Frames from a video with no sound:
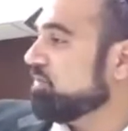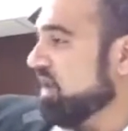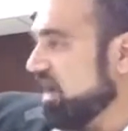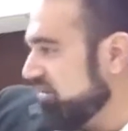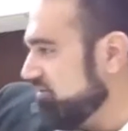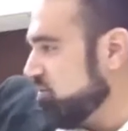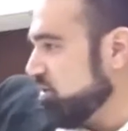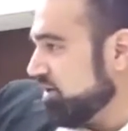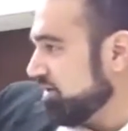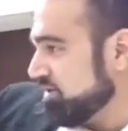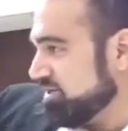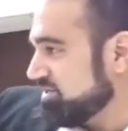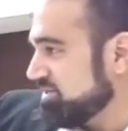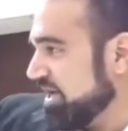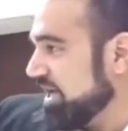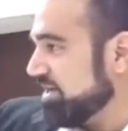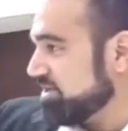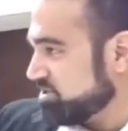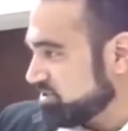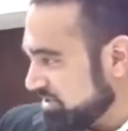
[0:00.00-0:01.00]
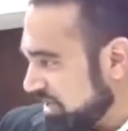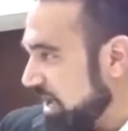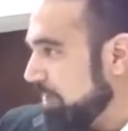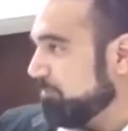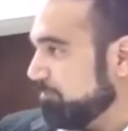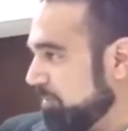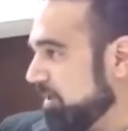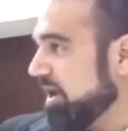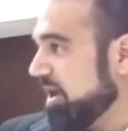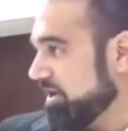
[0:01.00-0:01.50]
Everyone understands
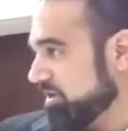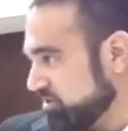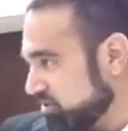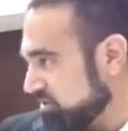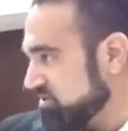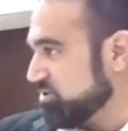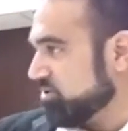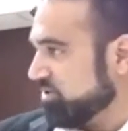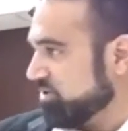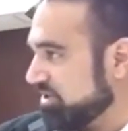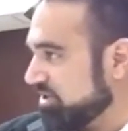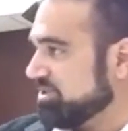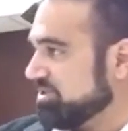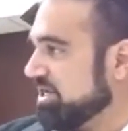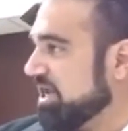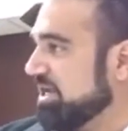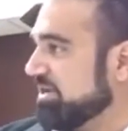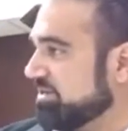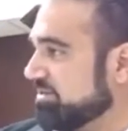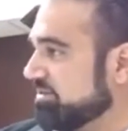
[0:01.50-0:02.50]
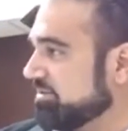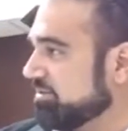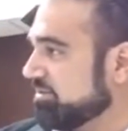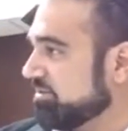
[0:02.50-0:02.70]
that pain to a certain extent.